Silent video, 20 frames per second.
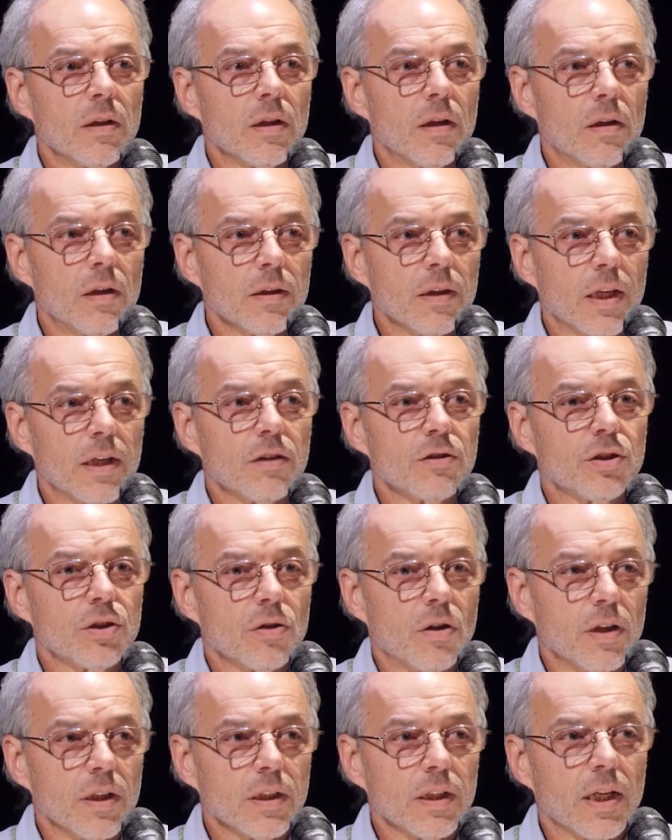that are
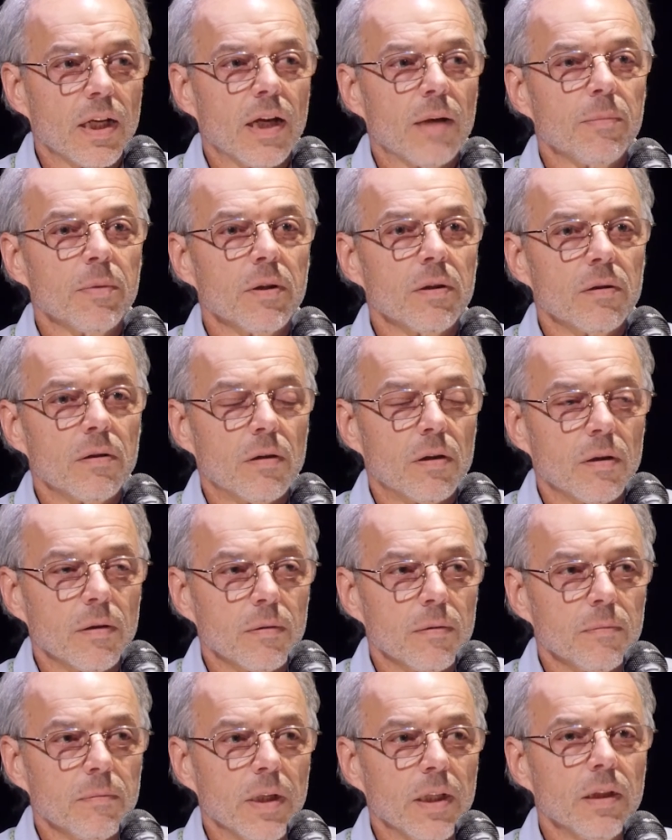starting to happen
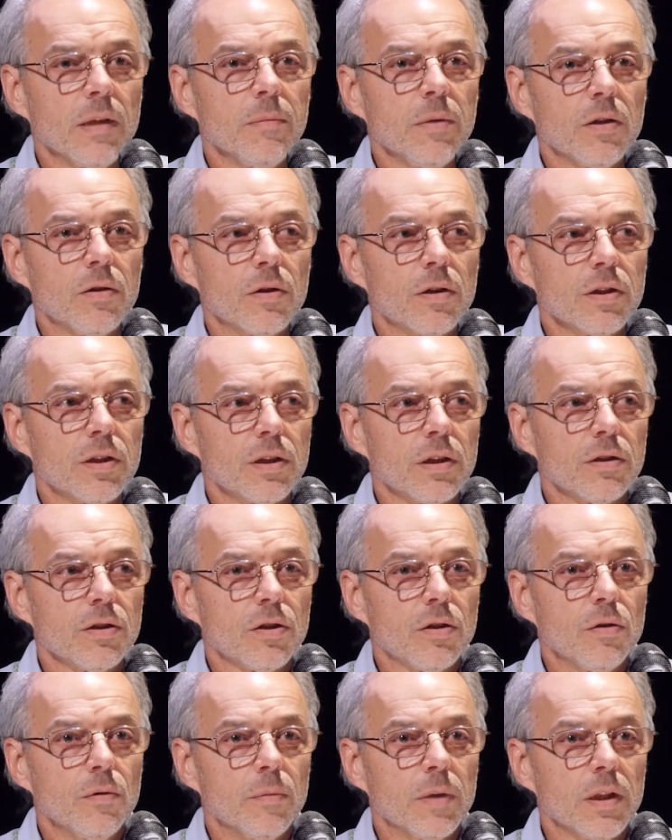are mainly because there's
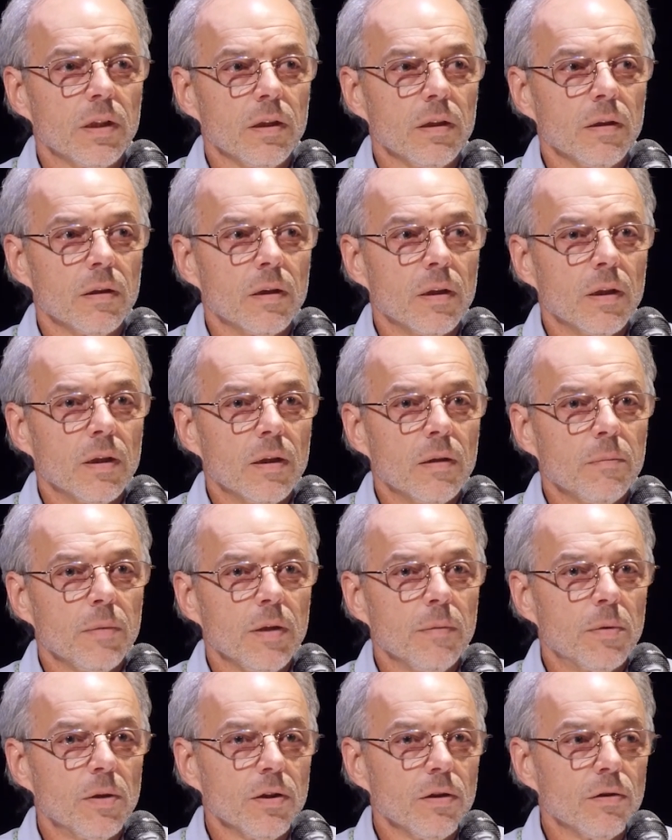too many
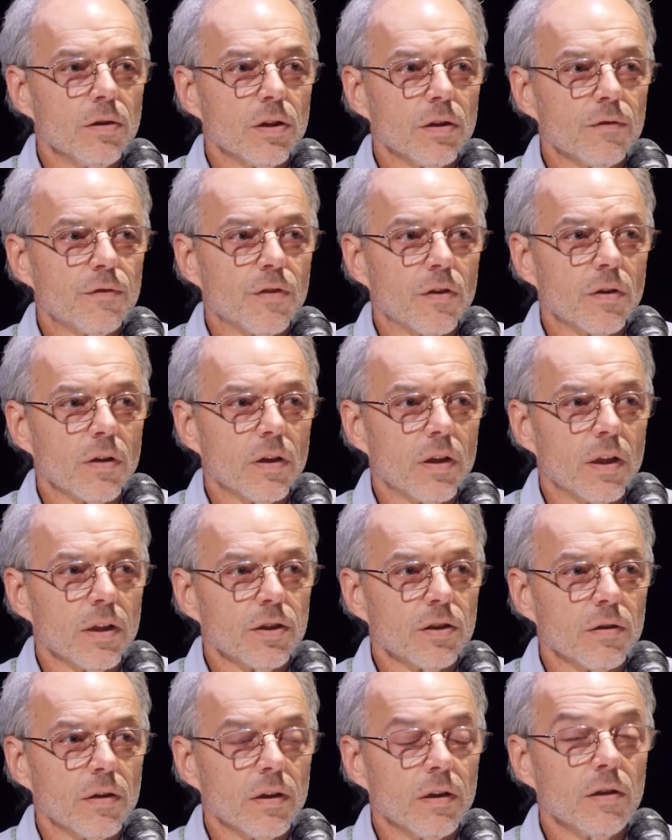people using
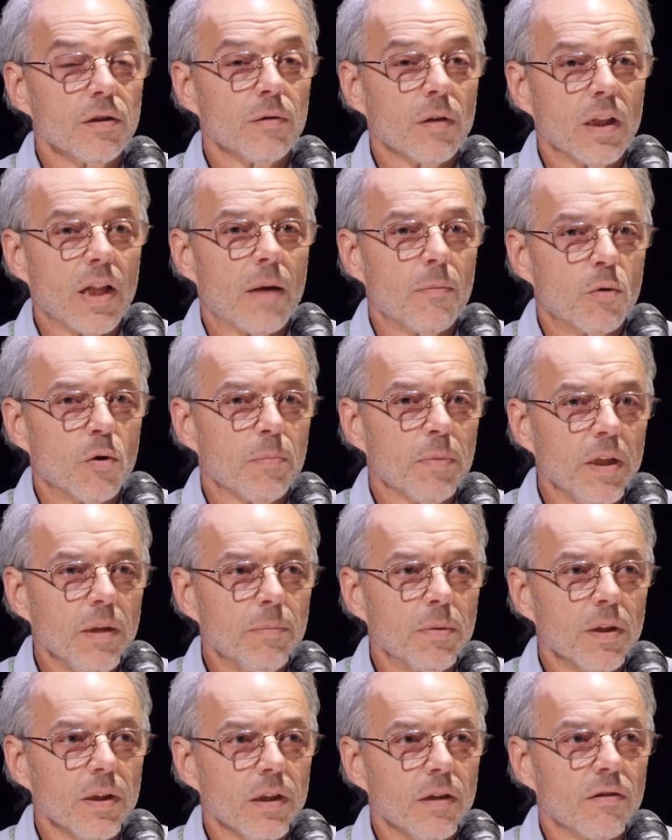fertilizer. And there's a lot more
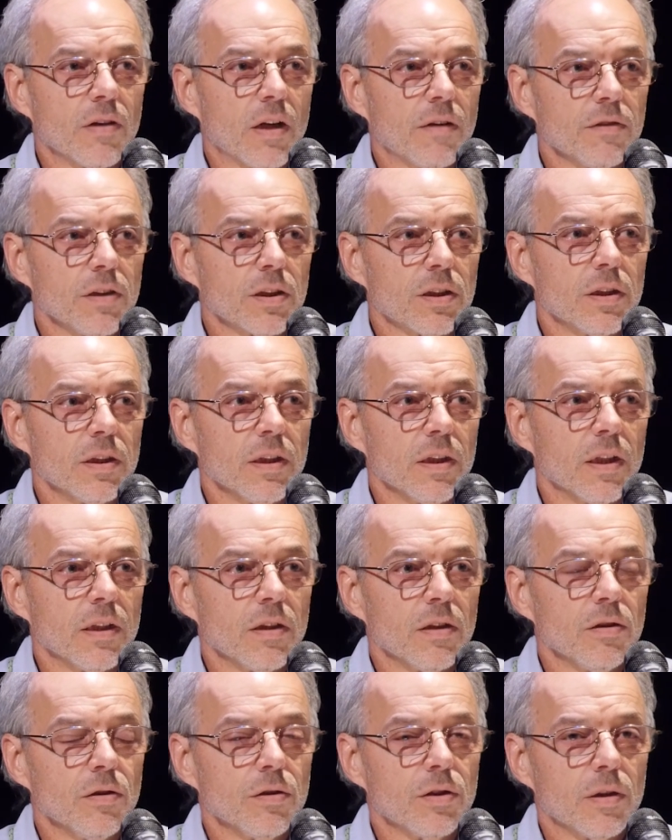people here, obviously,
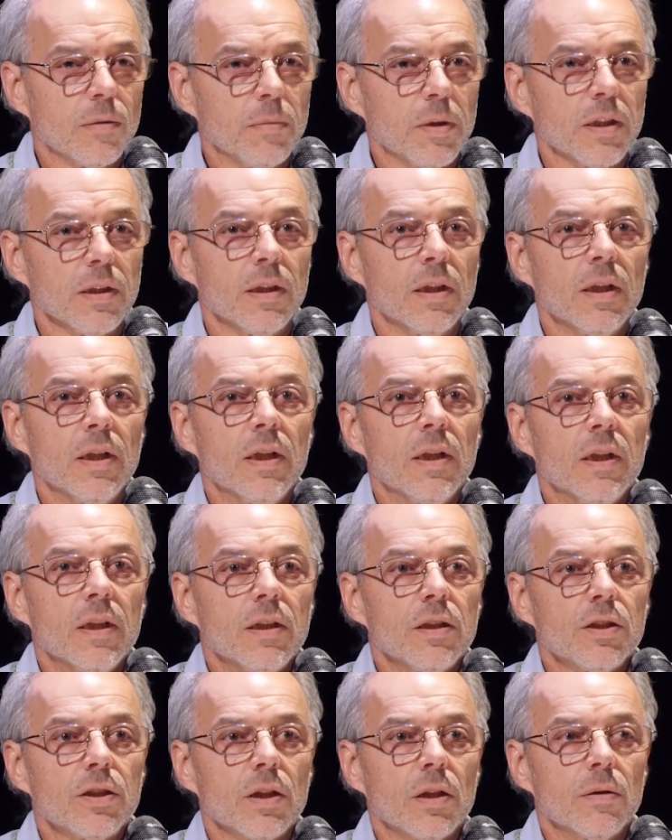than there used to be.
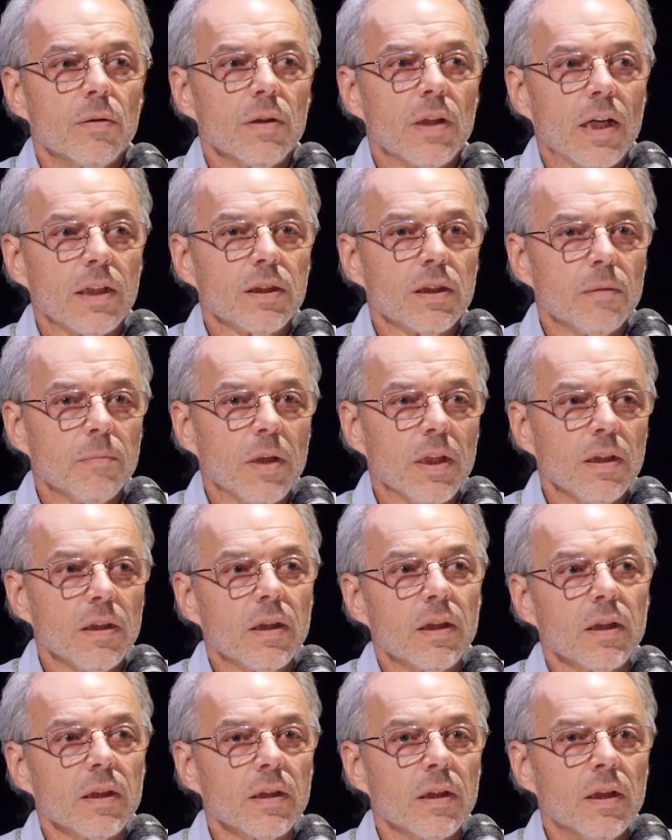So that's the main
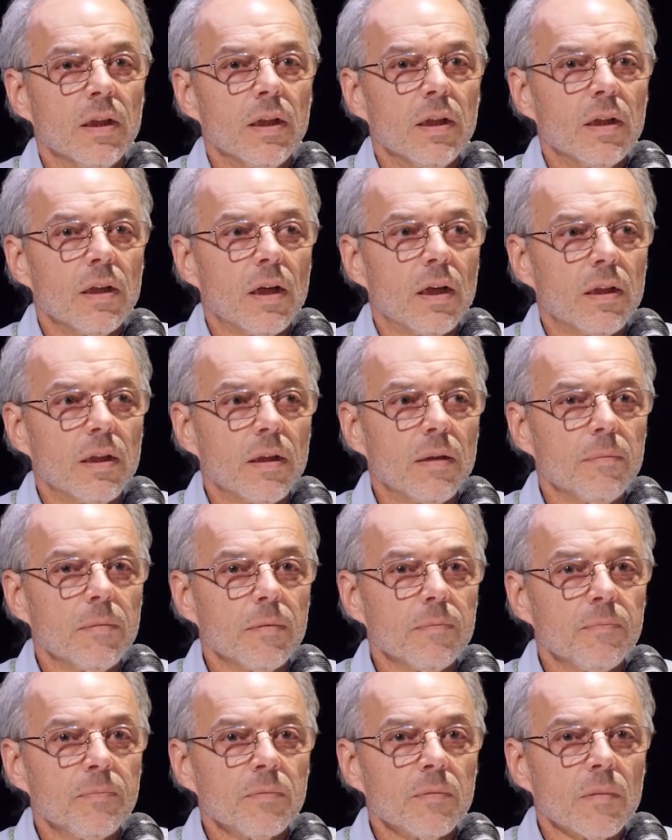thing.
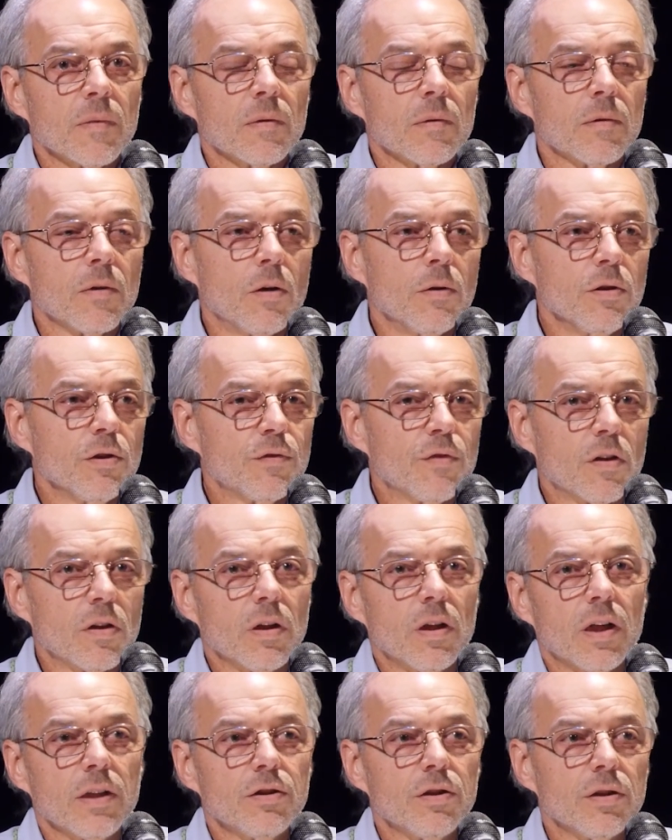Don't use
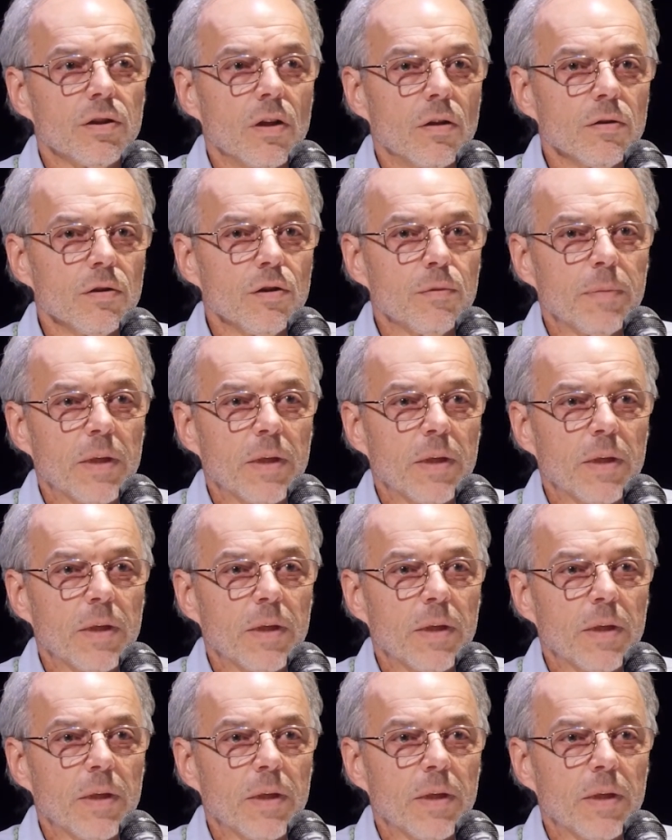fertilizers, don't use